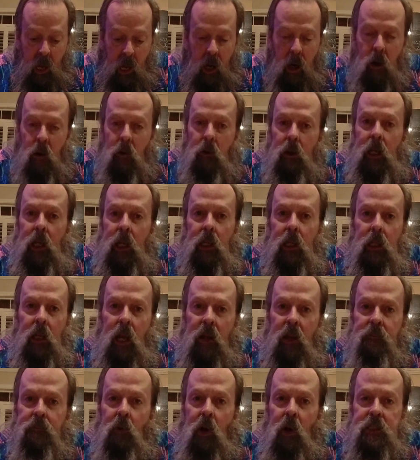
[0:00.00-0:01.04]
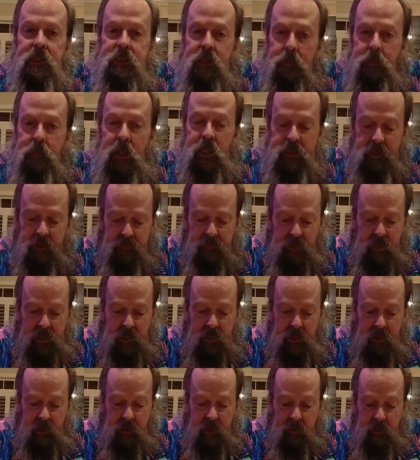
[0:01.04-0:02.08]
Oh, and I've watched a bunch of
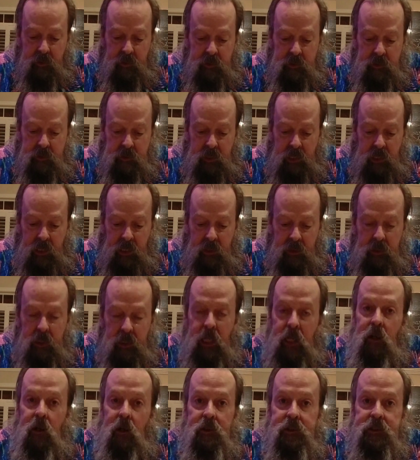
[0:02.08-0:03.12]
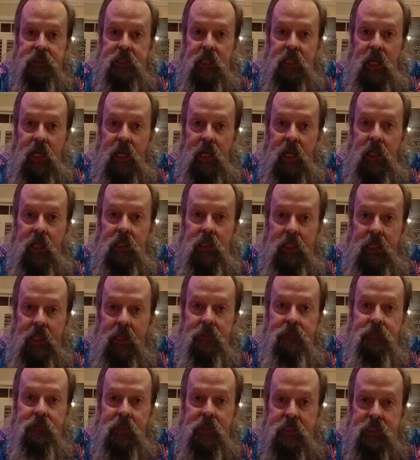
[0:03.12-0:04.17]
videos, and they all say
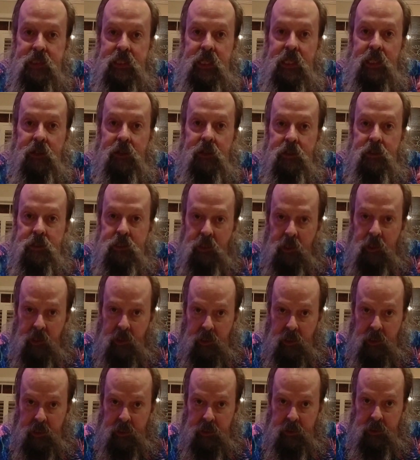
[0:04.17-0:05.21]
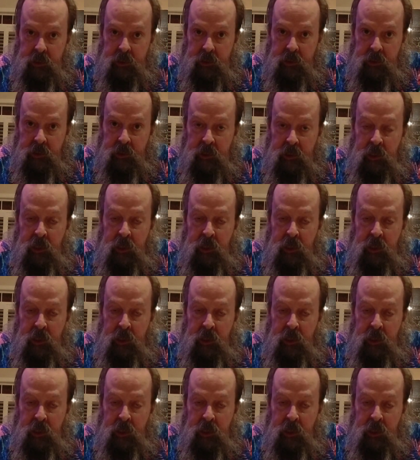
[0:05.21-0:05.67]
leave the stickers on,